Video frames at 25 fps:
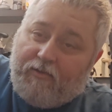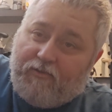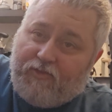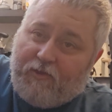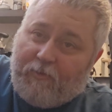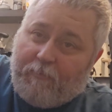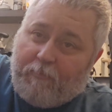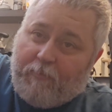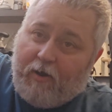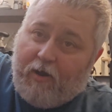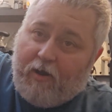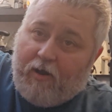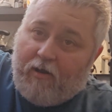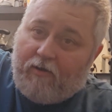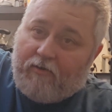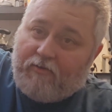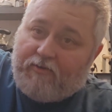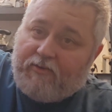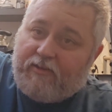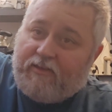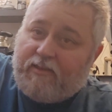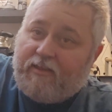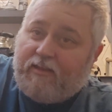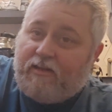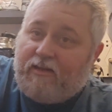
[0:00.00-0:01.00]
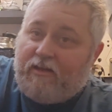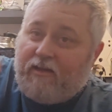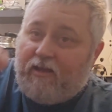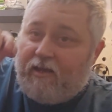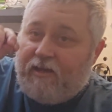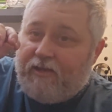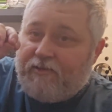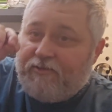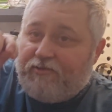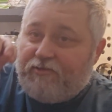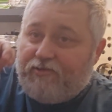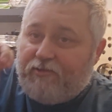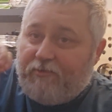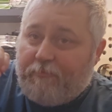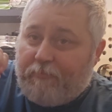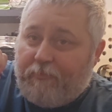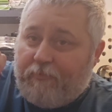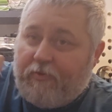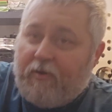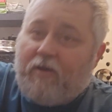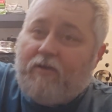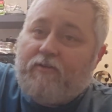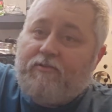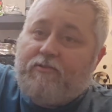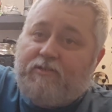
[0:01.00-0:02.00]
the part, and then it causes the
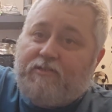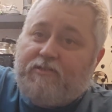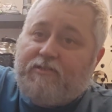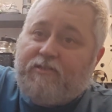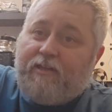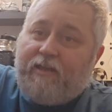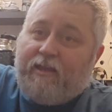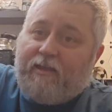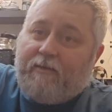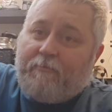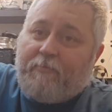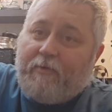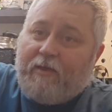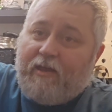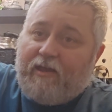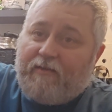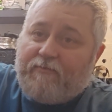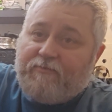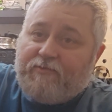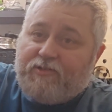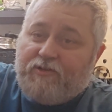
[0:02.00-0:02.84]
part to snap off.